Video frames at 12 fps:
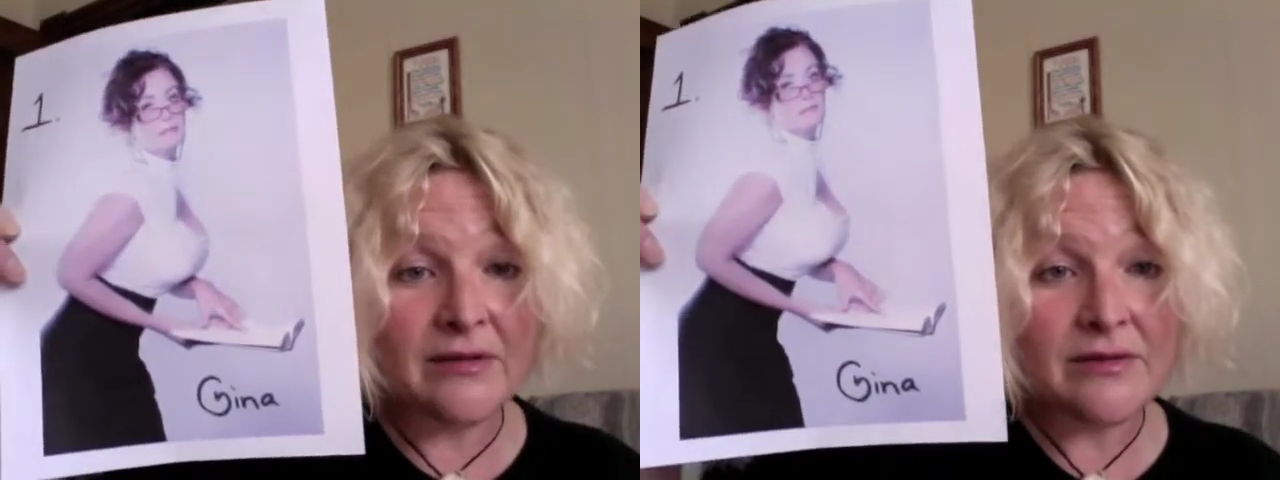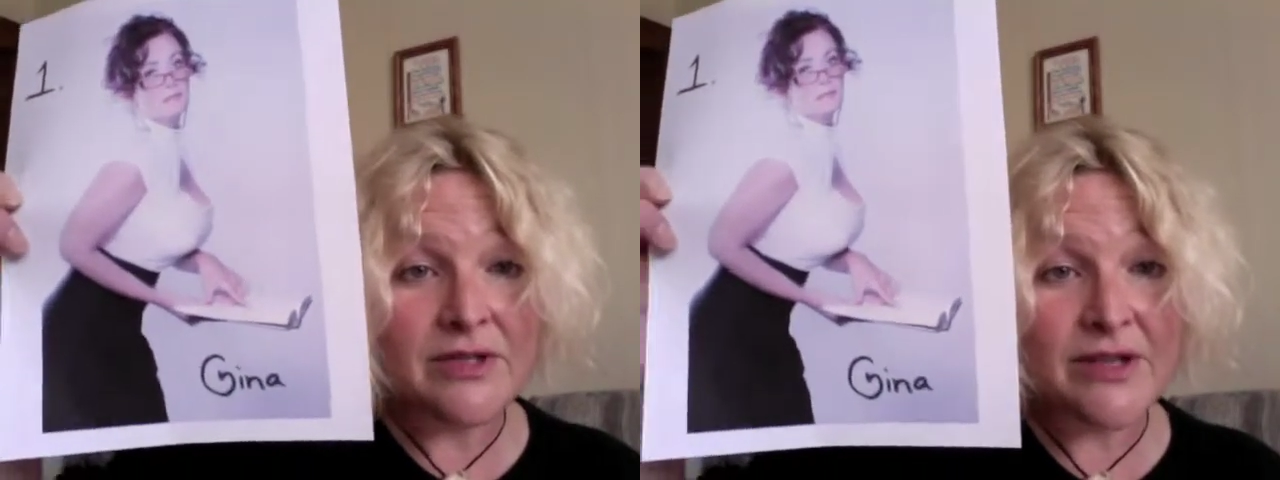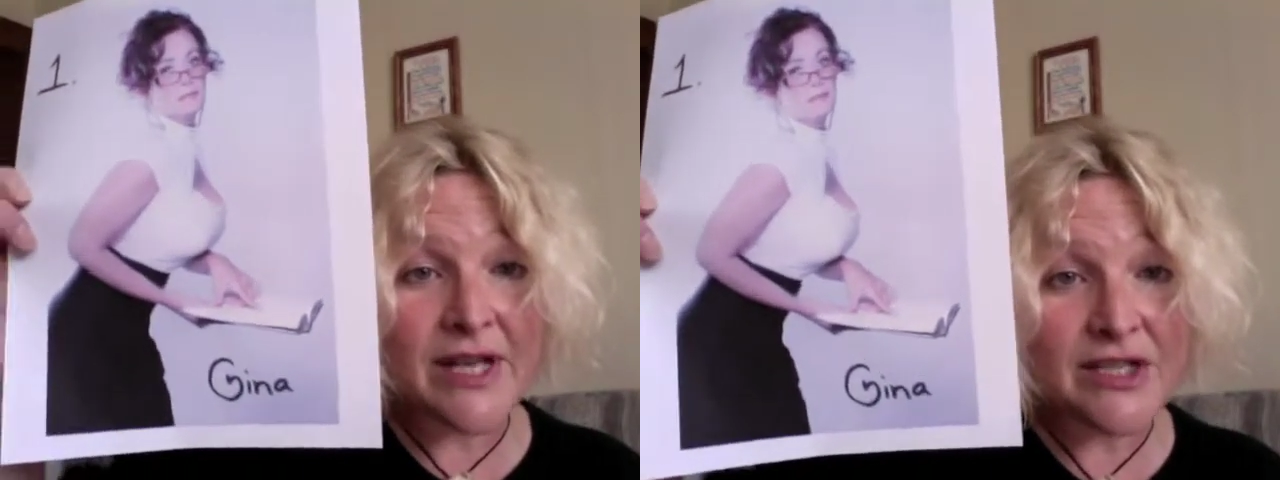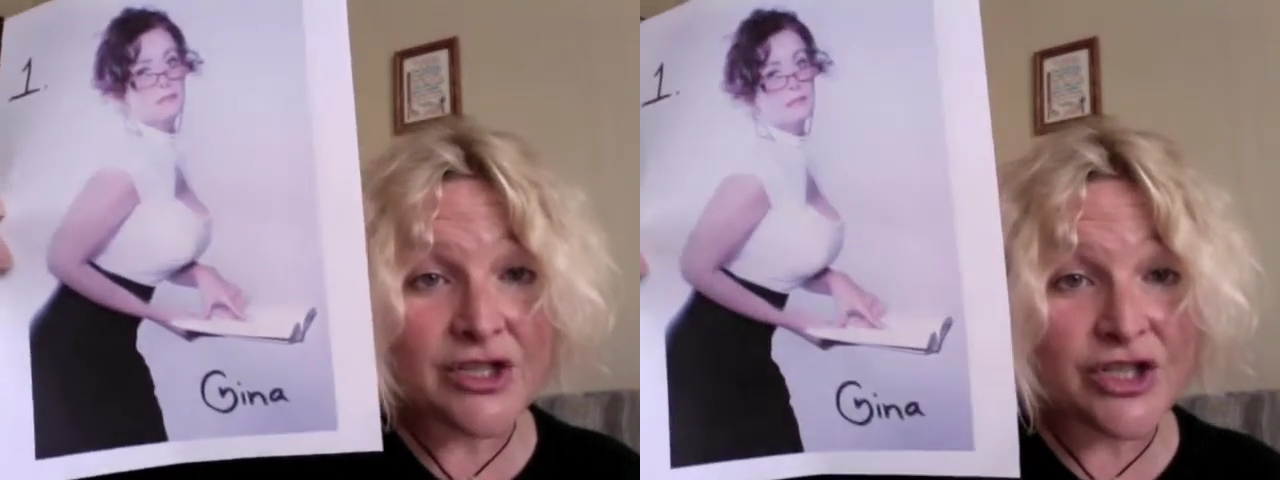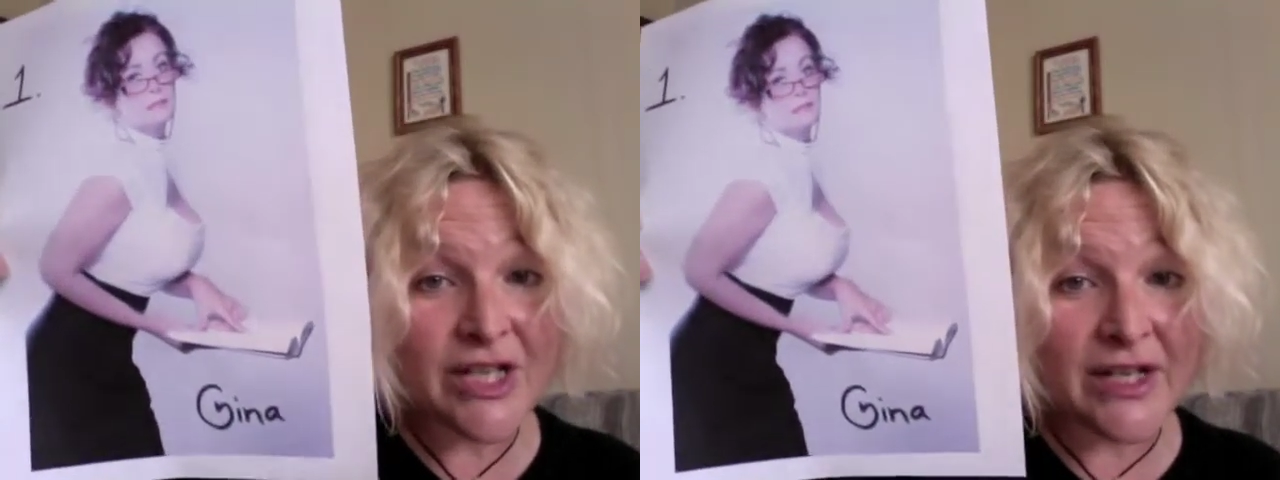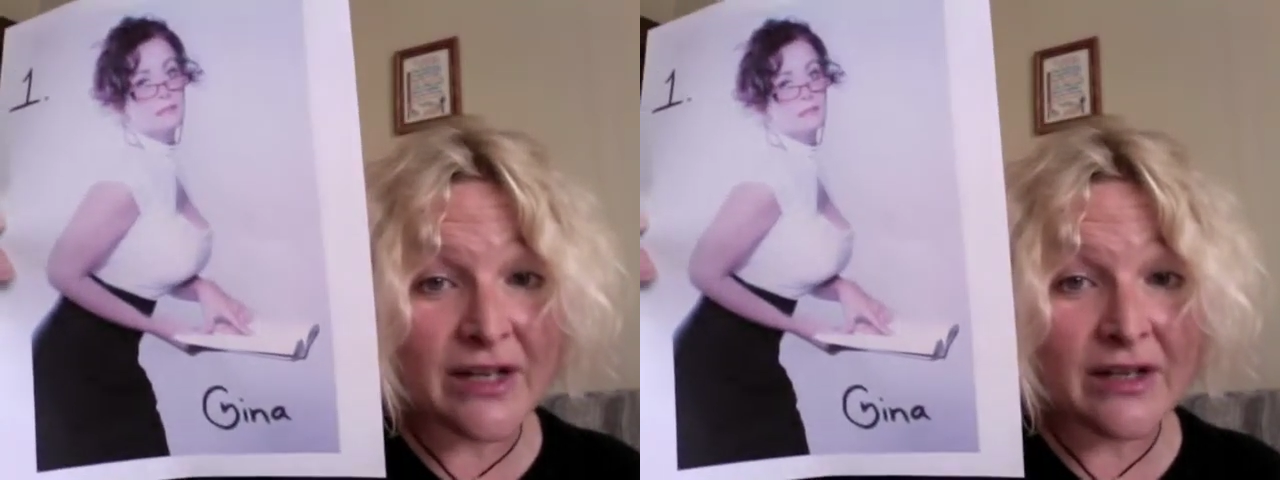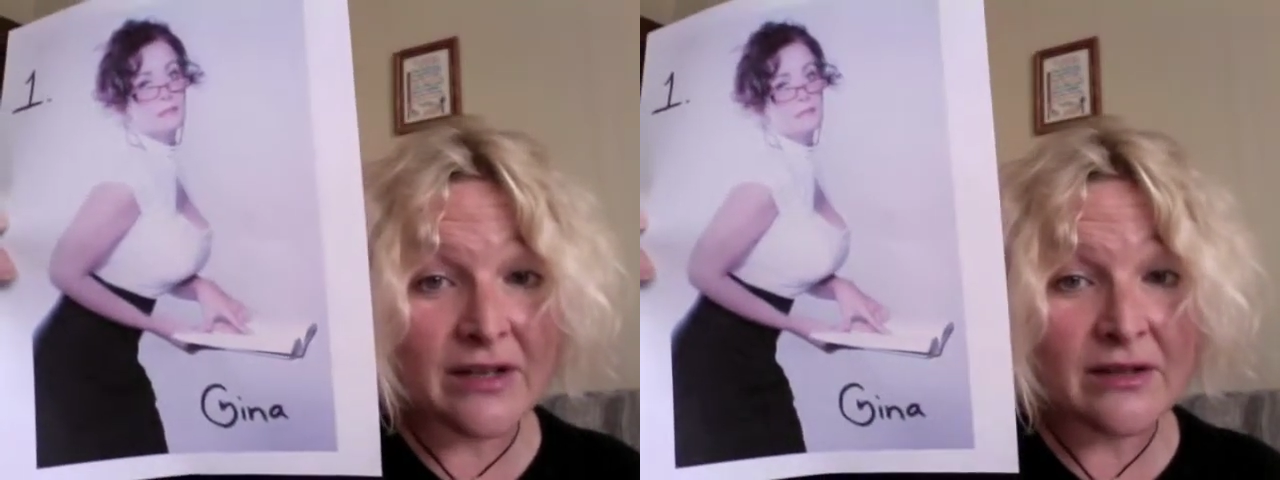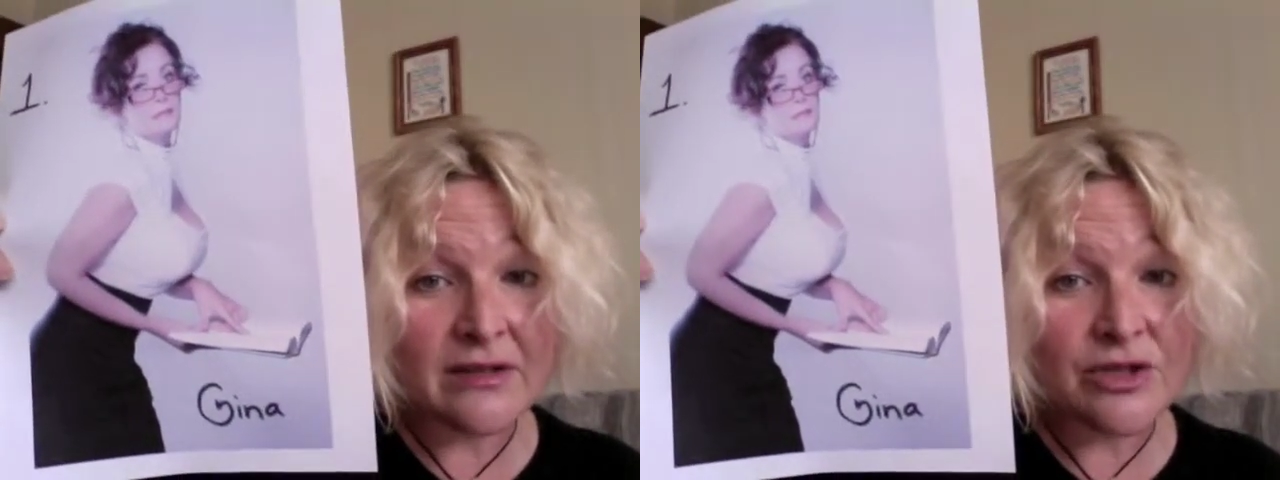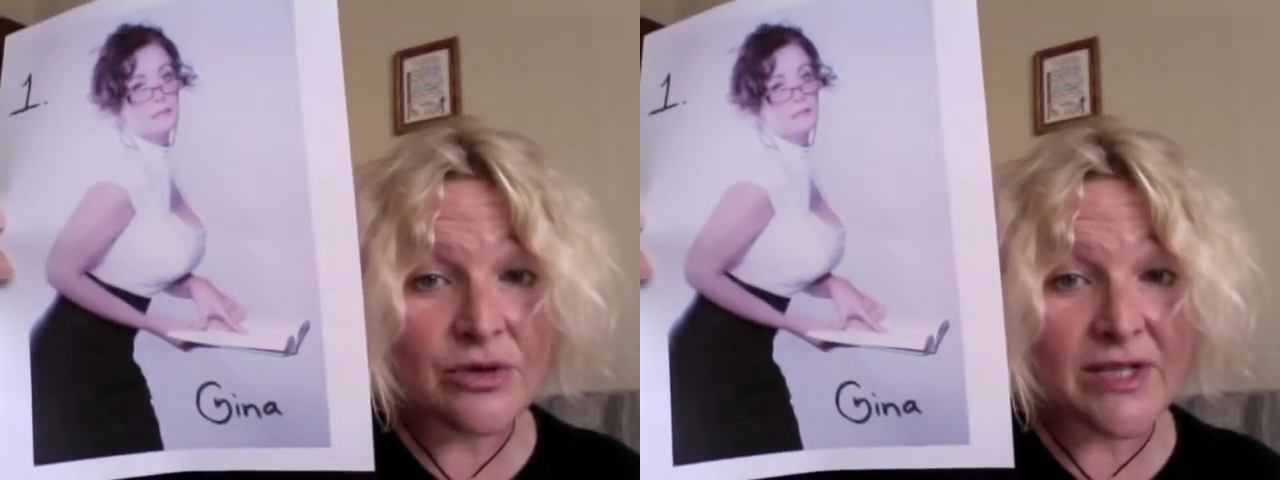So that's Gina,
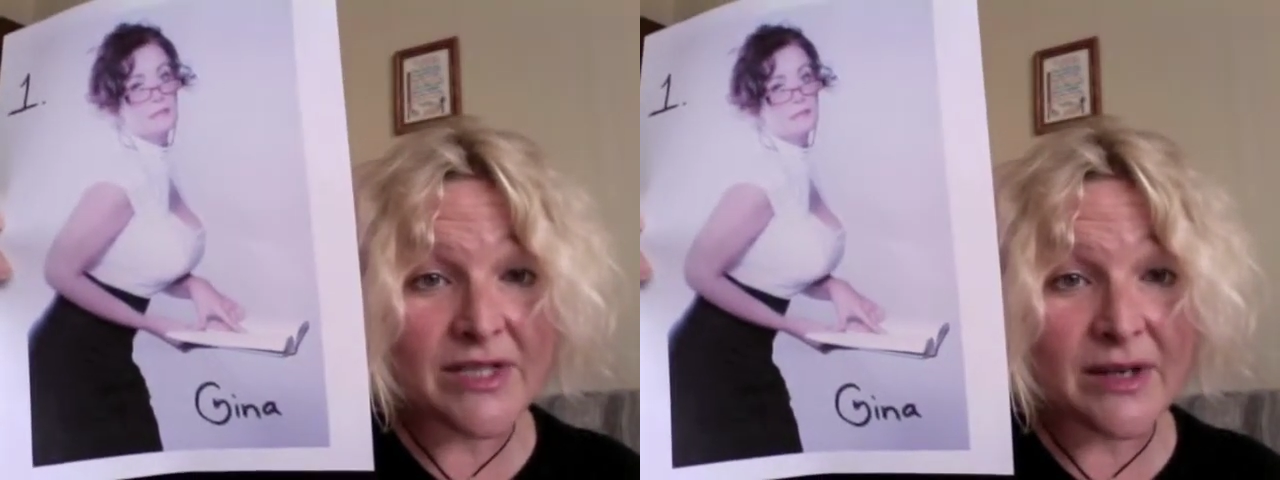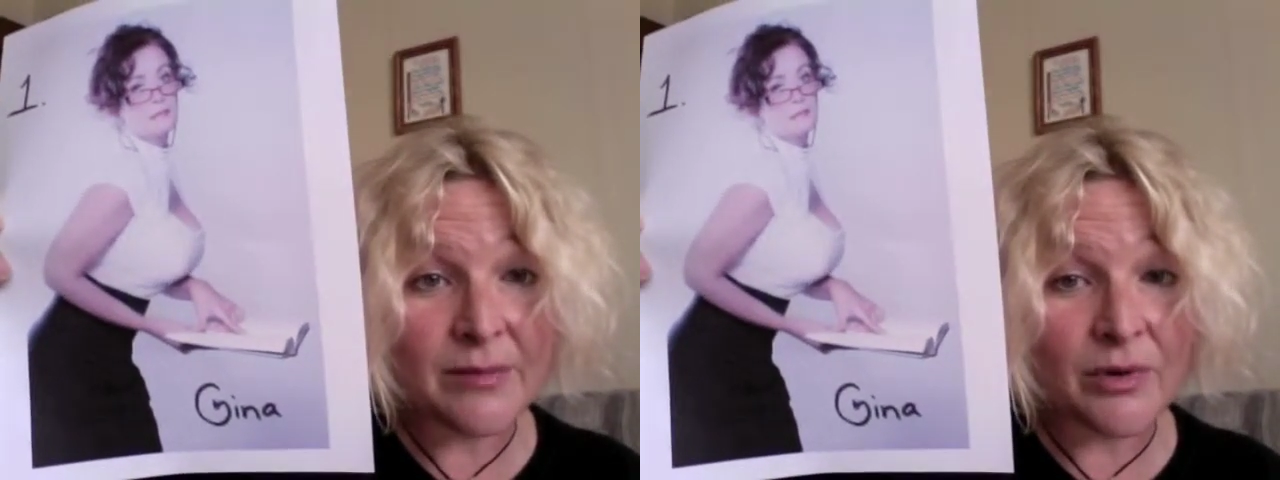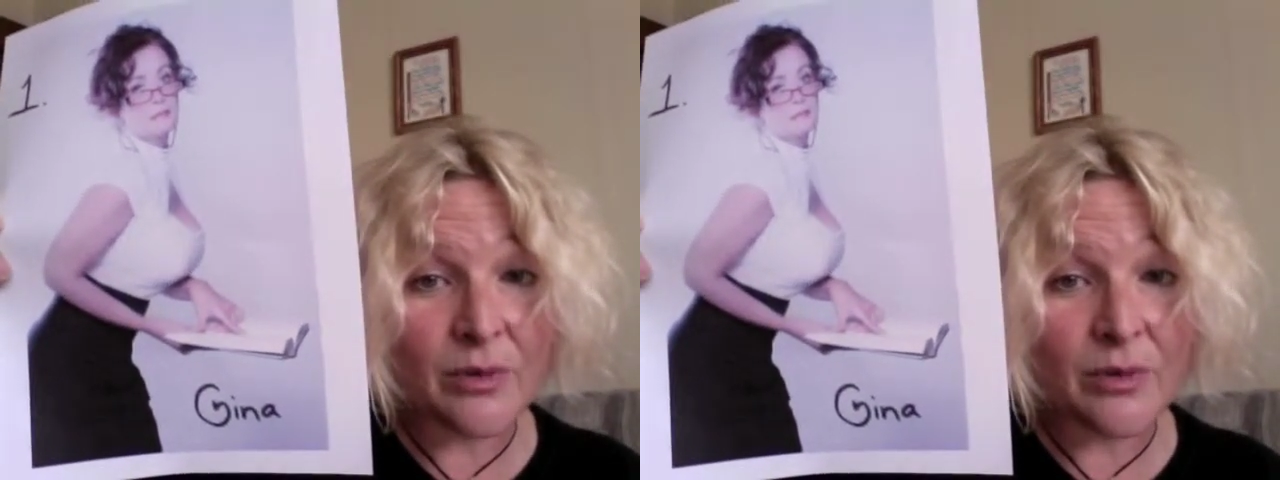choice number